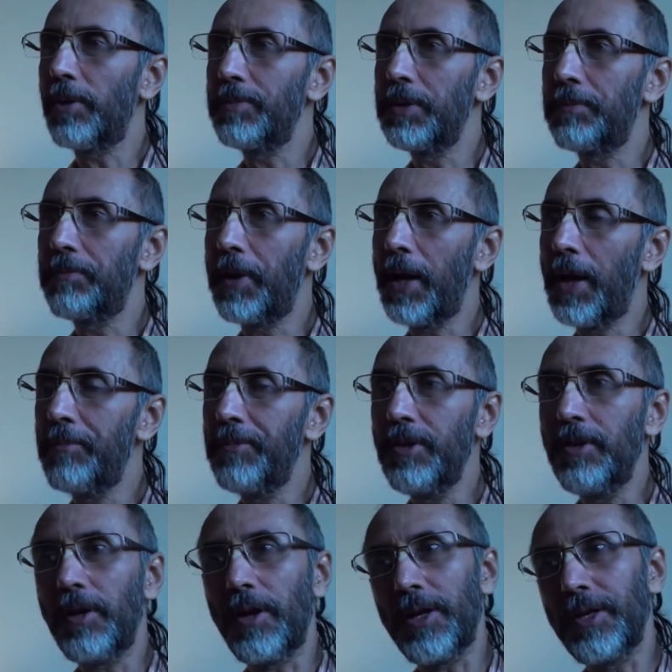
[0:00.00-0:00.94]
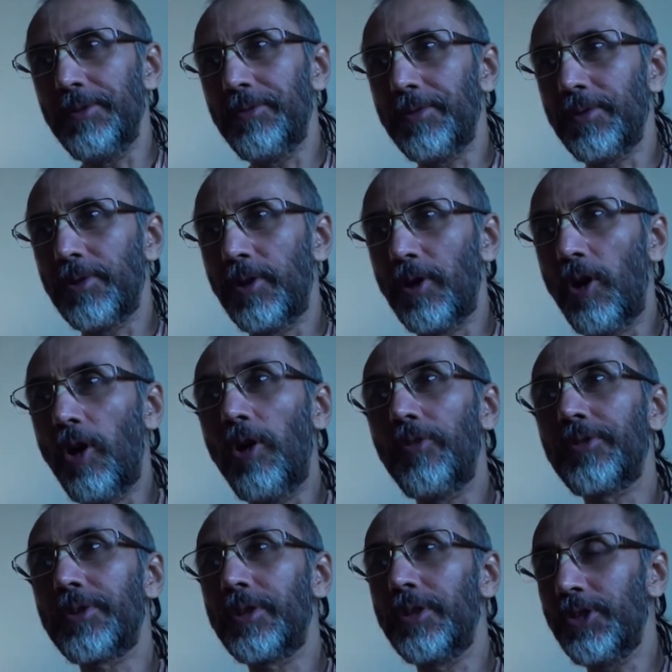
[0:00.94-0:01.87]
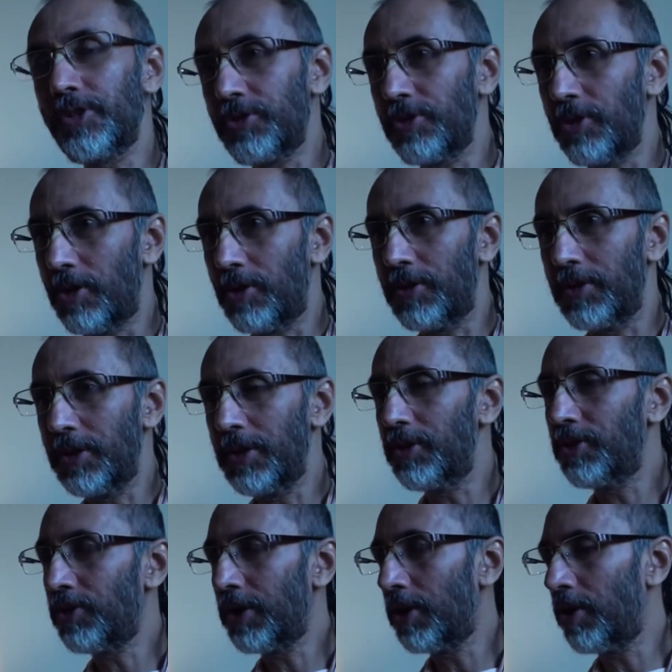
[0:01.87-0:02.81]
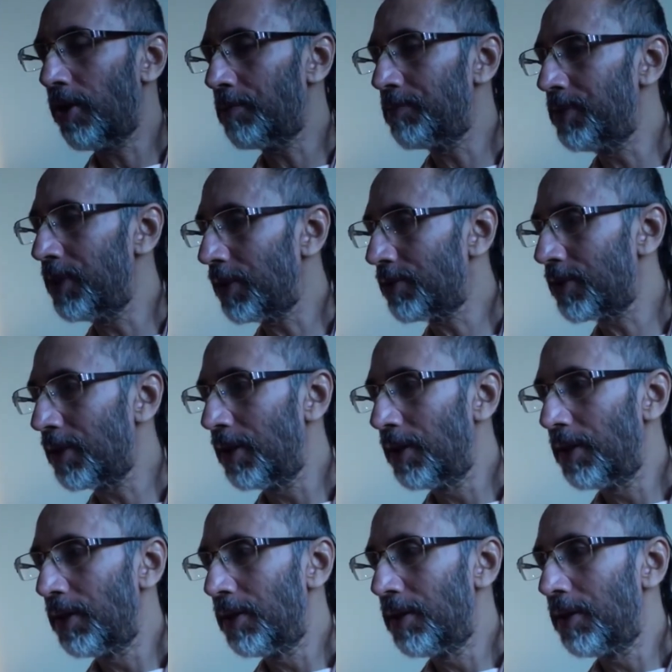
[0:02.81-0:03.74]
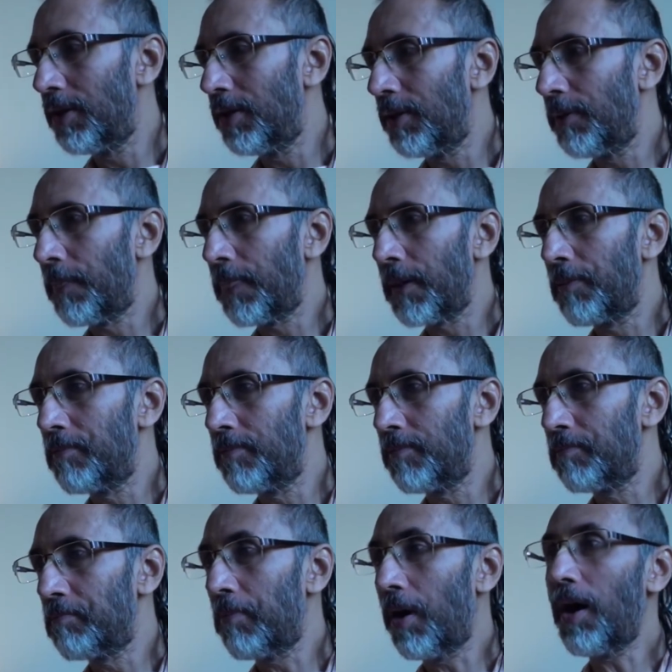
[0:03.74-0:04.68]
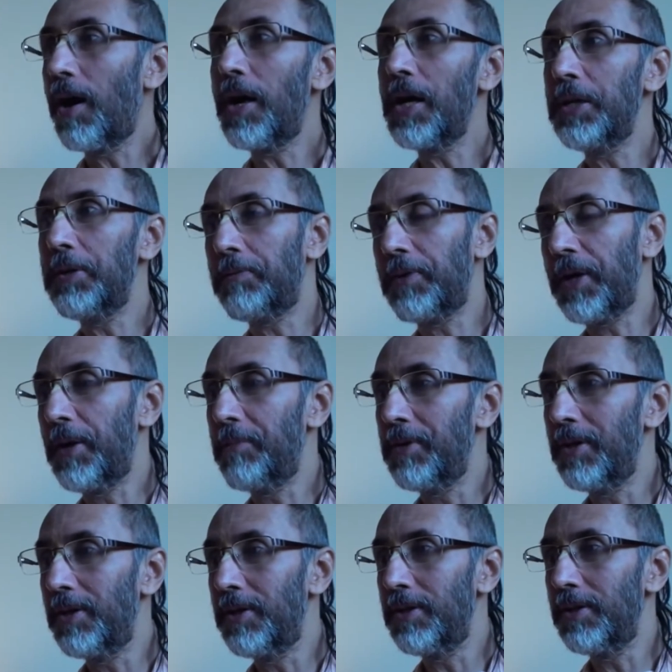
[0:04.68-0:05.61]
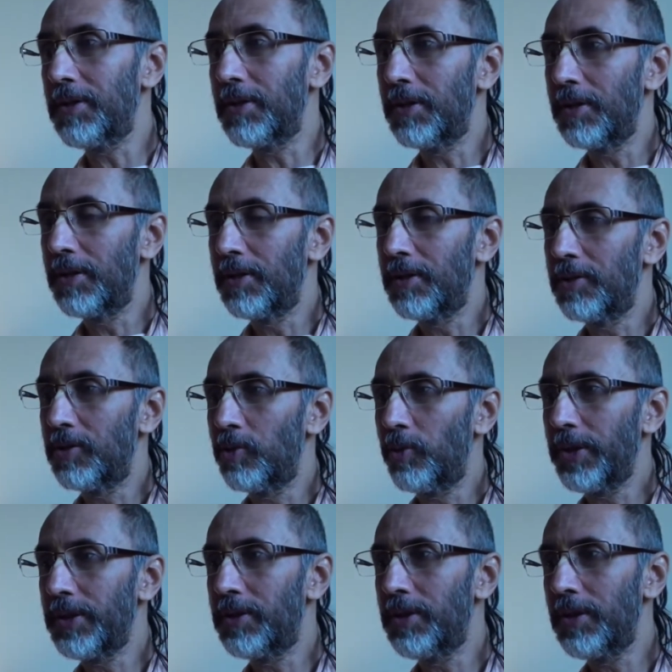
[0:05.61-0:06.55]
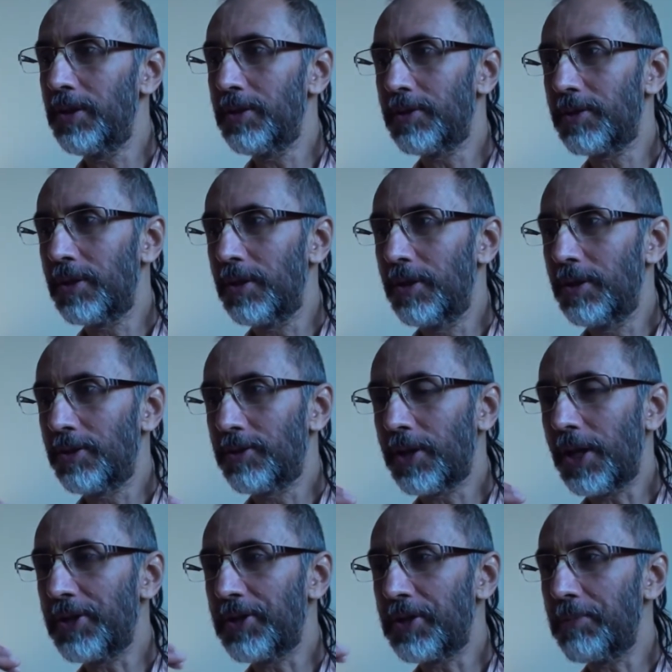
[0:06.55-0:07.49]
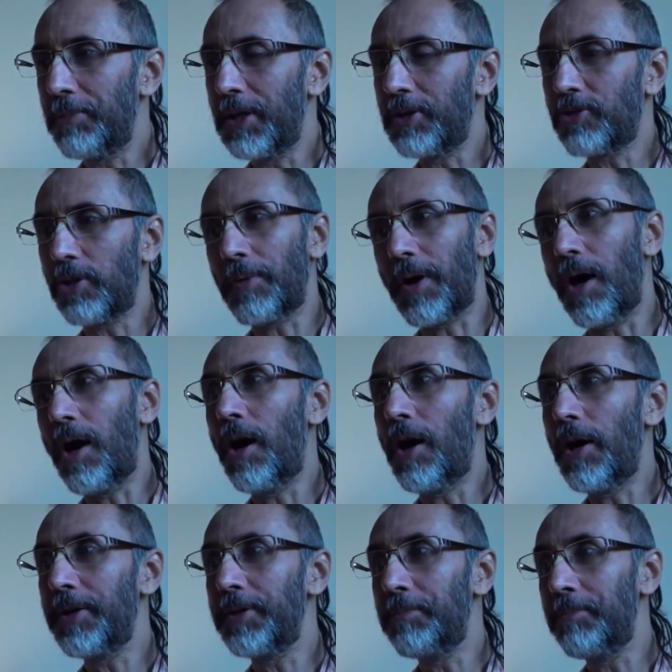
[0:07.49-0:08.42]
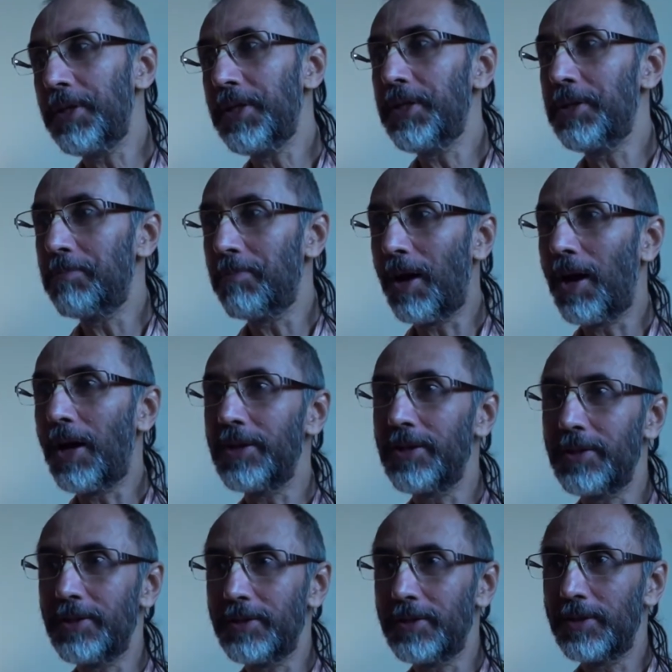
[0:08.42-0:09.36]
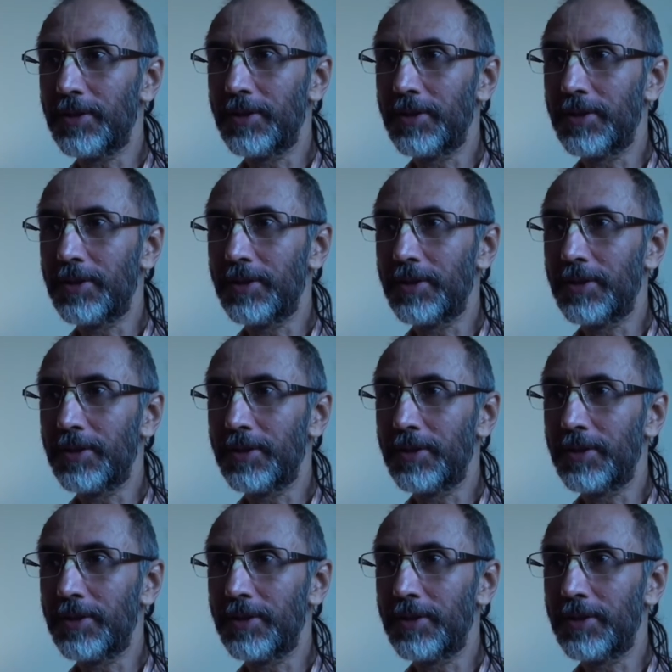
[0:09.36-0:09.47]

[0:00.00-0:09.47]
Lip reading: of the family life of Krishna instead of just my family with these sentiments of I, me, mine,